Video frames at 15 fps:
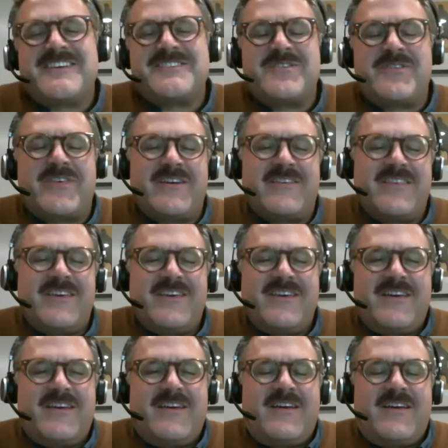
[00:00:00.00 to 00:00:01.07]
So
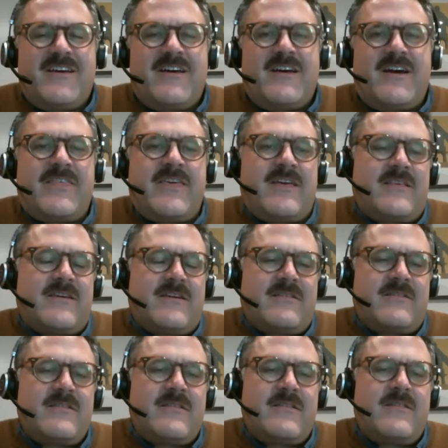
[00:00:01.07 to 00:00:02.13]
I think the
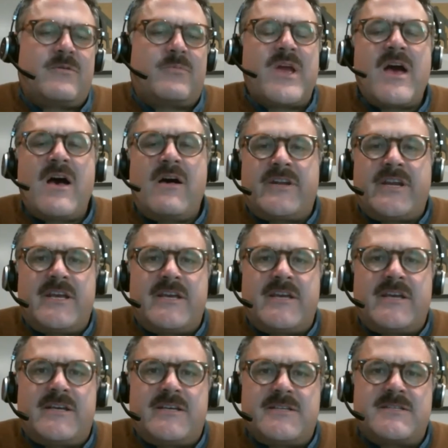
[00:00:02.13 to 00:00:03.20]
reality
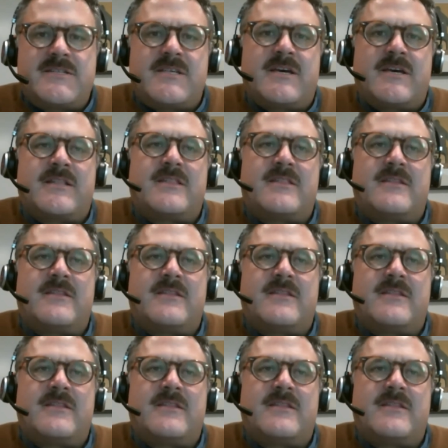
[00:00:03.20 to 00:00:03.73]
is that